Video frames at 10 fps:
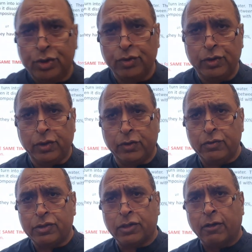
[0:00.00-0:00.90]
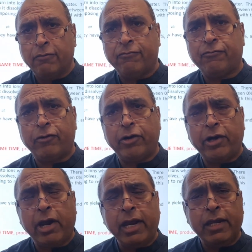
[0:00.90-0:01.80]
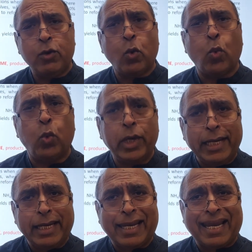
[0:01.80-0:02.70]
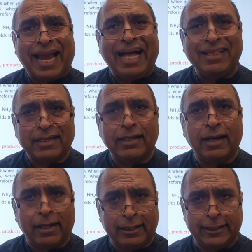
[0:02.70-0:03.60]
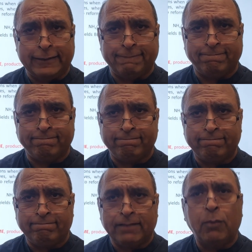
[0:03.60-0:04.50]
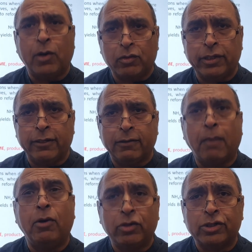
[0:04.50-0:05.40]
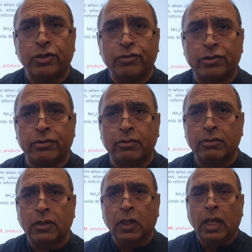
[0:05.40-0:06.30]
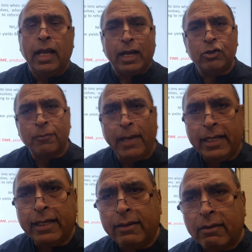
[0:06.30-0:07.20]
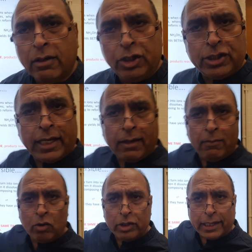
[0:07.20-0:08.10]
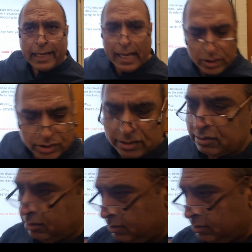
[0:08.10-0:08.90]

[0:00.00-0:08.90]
should use for a weak alkali, ammonia solution. How do you make it? You take ammonia gas.